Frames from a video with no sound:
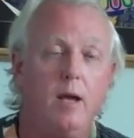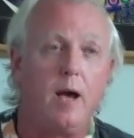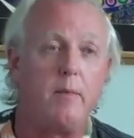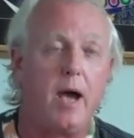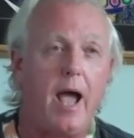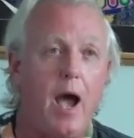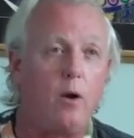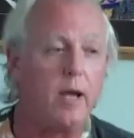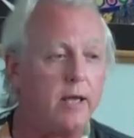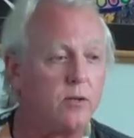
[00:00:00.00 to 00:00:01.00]
about
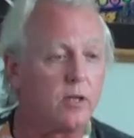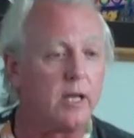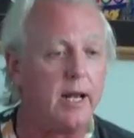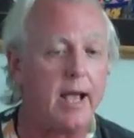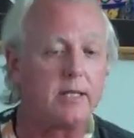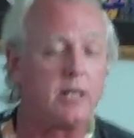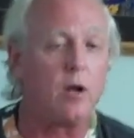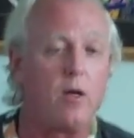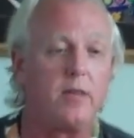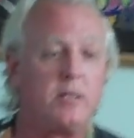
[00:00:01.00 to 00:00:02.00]
how interconnected
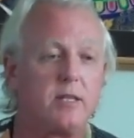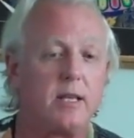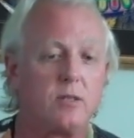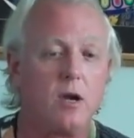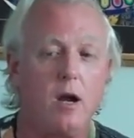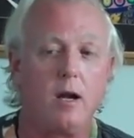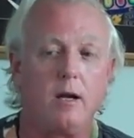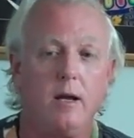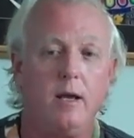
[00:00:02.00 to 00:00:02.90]
all these things are,